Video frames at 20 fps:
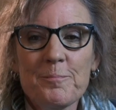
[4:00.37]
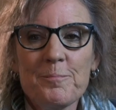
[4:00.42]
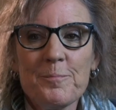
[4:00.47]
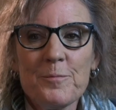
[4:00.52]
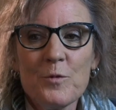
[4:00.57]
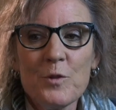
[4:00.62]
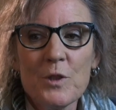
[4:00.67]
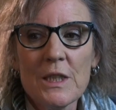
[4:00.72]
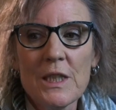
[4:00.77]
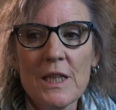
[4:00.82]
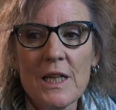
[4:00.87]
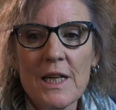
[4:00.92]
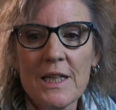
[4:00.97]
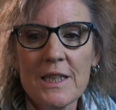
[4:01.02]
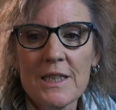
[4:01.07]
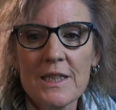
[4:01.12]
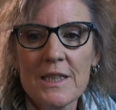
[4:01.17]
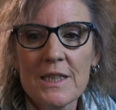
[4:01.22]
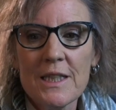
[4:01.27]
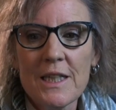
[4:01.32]

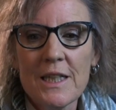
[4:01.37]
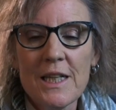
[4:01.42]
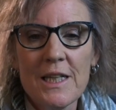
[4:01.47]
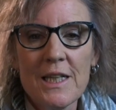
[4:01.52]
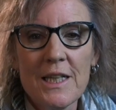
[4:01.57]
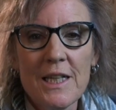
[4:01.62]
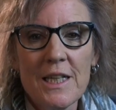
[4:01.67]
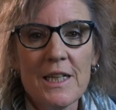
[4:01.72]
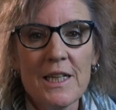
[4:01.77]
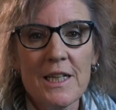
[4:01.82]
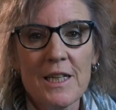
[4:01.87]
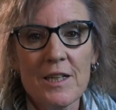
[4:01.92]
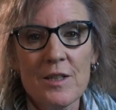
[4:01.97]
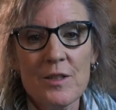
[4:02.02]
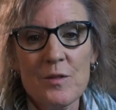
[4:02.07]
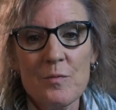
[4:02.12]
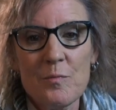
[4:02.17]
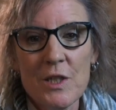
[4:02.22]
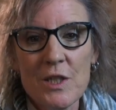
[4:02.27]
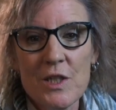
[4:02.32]
realize that I needed it
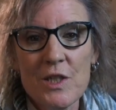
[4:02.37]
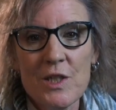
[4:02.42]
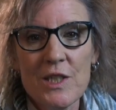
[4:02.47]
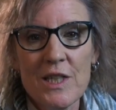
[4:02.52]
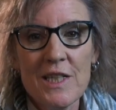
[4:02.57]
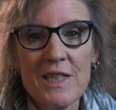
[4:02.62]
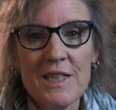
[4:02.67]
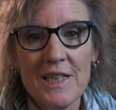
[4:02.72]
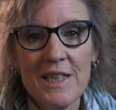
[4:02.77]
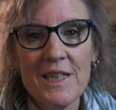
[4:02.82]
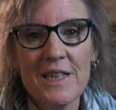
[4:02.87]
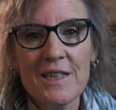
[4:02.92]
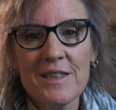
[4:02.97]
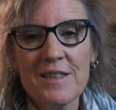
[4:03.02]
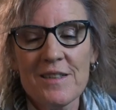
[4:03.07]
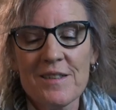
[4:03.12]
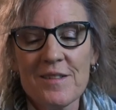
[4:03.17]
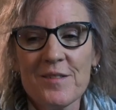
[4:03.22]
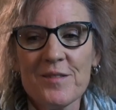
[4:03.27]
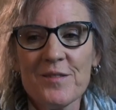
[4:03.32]
as much as I
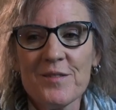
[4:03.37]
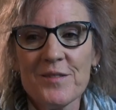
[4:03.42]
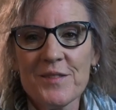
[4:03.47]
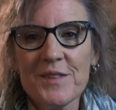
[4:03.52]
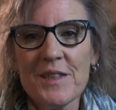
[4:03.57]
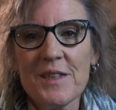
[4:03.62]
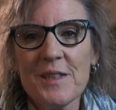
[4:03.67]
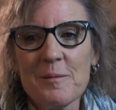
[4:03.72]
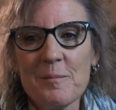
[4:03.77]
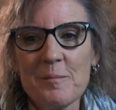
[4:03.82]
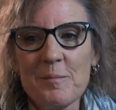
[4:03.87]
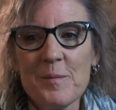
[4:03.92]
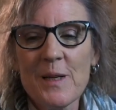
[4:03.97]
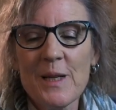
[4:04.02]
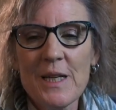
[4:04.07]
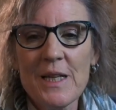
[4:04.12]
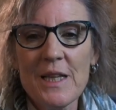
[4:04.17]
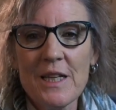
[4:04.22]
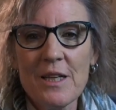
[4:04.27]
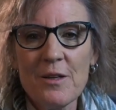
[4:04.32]
did.
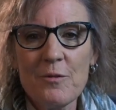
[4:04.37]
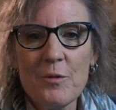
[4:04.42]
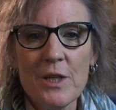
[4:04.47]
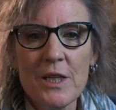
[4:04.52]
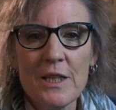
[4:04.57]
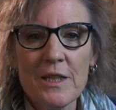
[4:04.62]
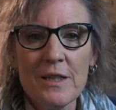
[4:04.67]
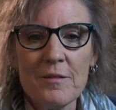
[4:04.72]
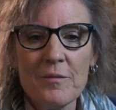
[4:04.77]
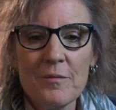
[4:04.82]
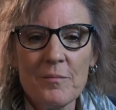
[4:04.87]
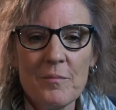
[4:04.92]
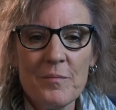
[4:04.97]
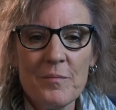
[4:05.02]
I think we can